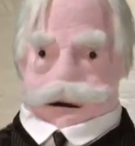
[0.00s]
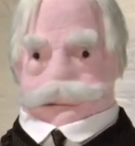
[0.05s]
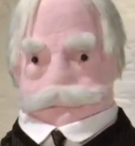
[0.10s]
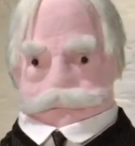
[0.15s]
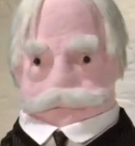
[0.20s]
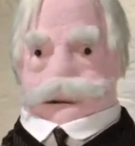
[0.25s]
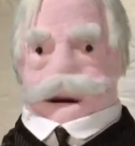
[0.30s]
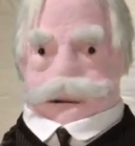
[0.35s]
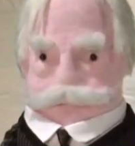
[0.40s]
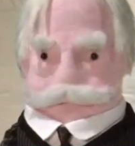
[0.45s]

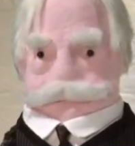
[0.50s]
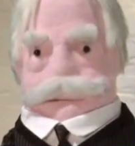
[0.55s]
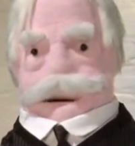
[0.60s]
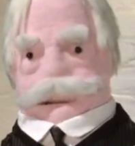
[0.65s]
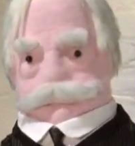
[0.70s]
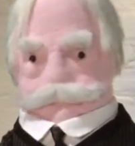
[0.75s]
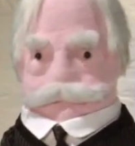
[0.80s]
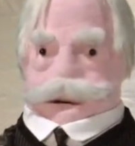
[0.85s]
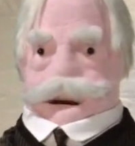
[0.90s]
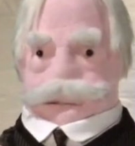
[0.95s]
largest bank,
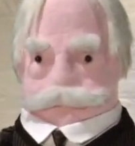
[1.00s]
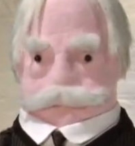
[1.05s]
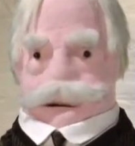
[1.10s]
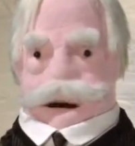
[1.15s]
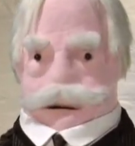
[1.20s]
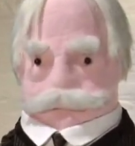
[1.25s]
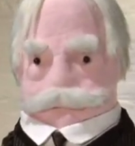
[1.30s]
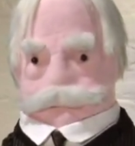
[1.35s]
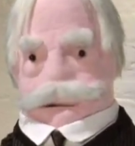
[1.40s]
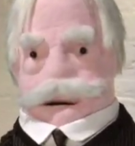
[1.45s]

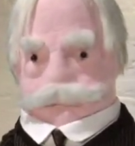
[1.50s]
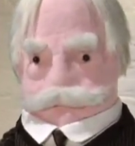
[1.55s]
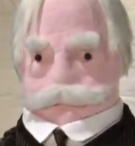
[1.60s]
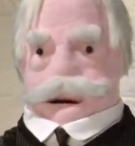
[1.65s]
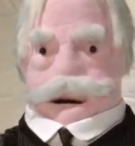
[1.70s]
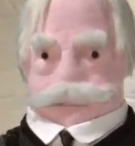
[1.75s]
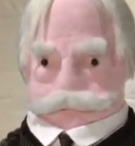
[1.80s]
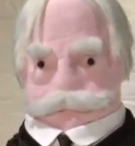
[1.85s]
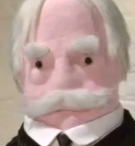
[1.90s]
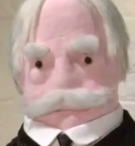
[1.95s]
Société
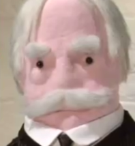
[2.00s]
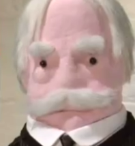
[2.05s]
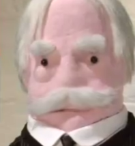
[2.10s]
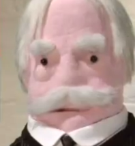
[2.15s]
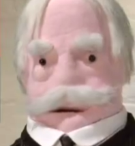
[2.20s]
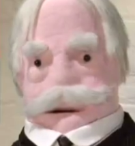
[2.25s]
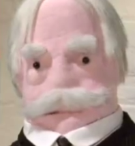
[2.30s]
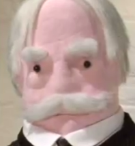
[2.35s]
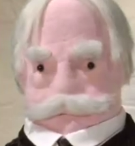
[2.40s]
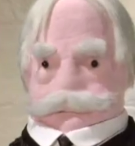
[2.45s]
Générale,
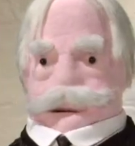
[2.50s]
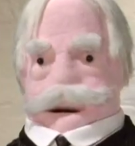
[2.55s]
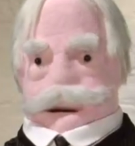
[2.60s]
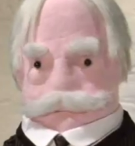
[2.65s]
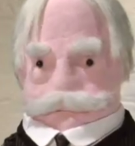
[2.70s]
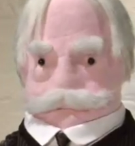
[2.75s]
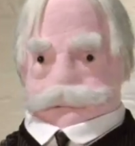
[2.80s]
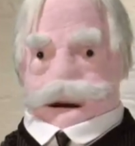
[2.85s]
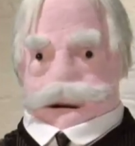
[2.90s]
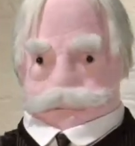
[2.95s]
have had
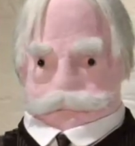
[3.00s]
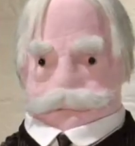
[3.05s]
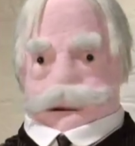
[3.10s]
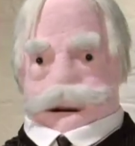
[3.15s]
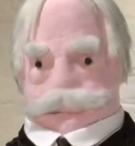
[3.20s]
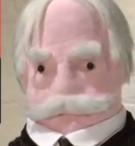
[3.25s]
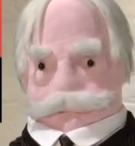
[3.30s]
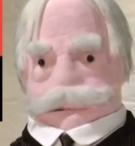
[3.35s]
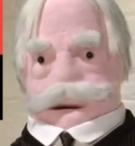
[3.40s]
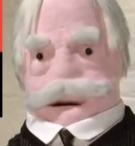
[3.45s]
old
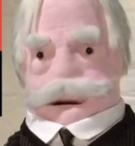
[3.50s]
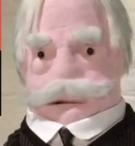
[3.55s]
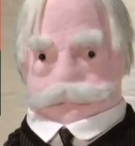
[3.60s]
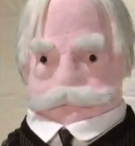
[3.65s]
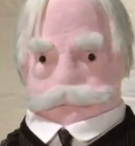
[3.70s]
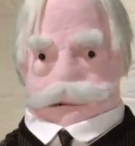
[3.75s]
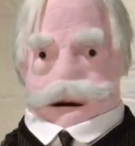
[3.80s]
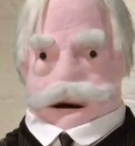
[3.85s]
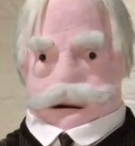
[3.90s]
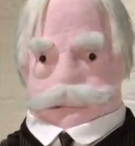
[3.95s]
31-year-old
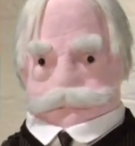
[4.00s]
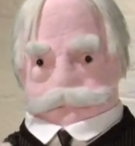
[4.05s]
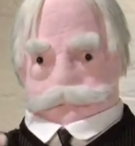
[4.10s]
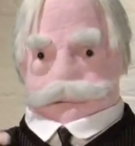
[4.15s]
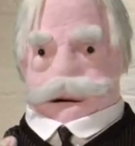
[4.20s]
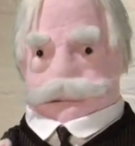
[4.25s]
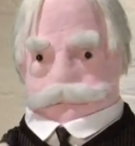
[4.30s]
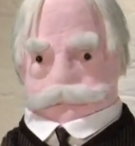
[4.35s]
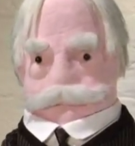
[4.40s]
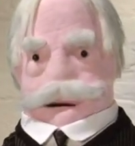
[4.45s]
French
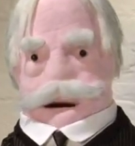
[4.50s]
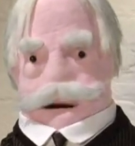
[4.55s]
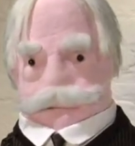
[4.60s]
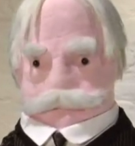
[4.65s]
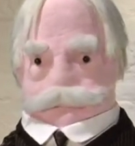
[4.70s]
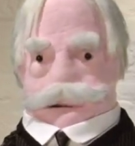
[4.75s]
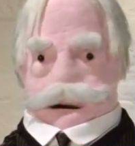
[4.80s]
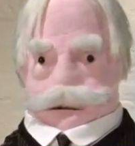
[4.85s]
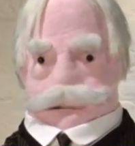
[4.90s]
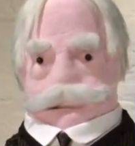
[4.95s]
futures
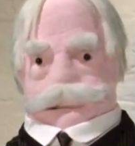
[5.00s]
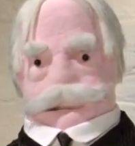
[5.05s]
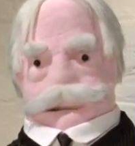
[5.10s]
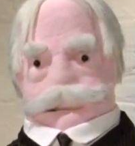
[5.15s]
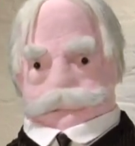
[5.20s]
trader,